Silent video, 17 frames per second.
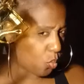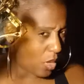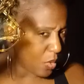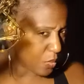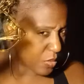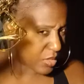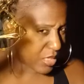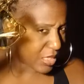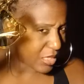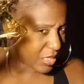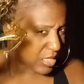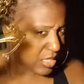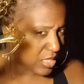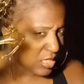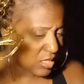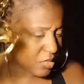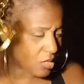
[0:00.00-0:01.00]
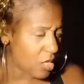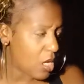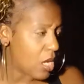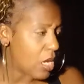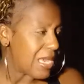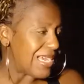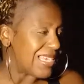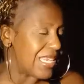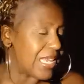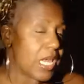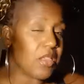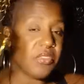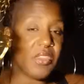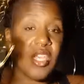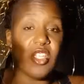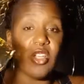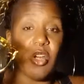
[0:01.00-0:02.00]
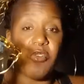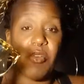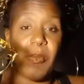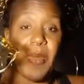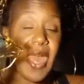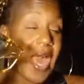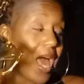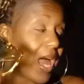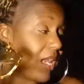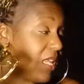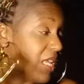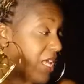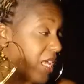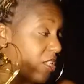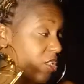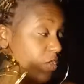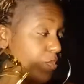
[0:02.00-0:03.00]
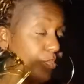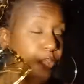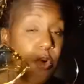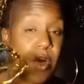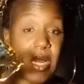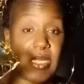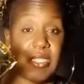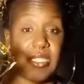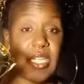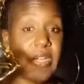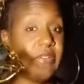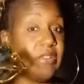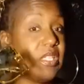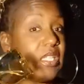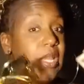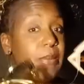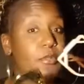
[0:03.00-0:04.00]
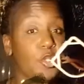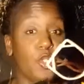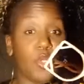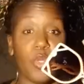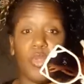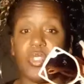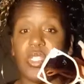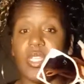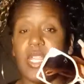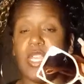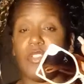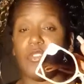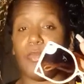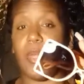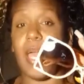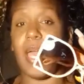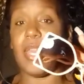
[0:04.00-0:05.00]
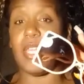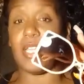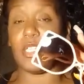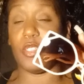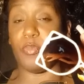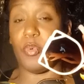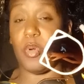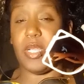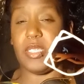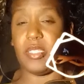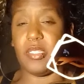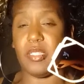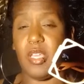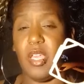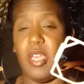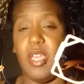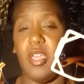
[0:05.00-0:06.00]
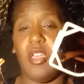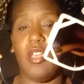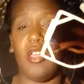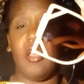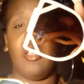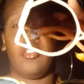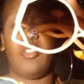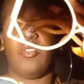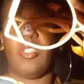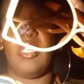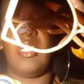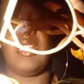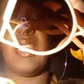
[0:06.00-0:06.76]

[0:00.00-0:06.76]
red ones like these. Again, these are from AliExpress. Everything I'm going to show you today is from AliExpress. So these